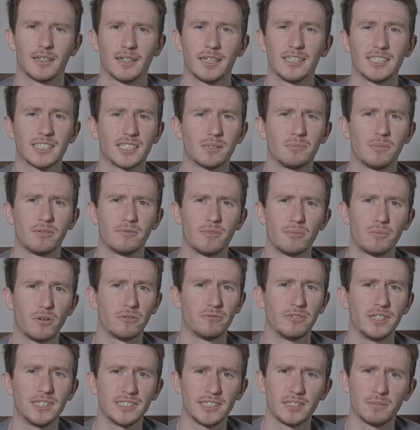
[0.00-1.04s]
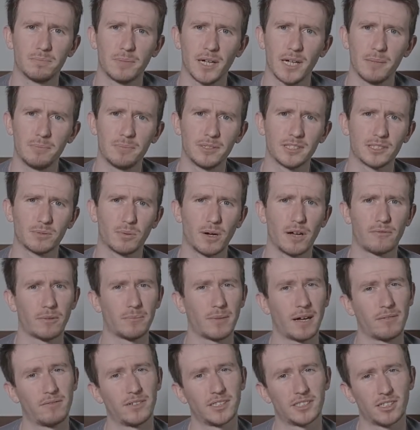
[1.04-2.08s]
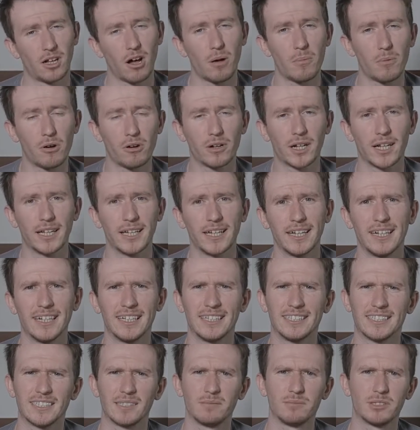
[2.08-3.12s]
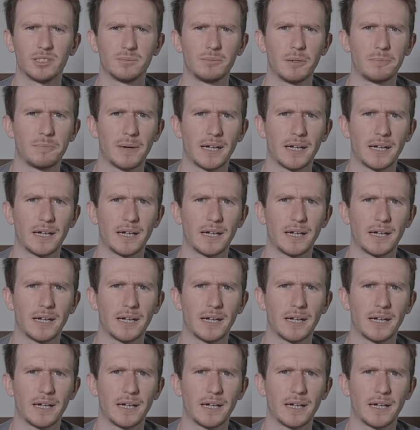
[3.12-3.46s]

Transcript: In some of the more recent papers, where the methods are more clear, it seems to be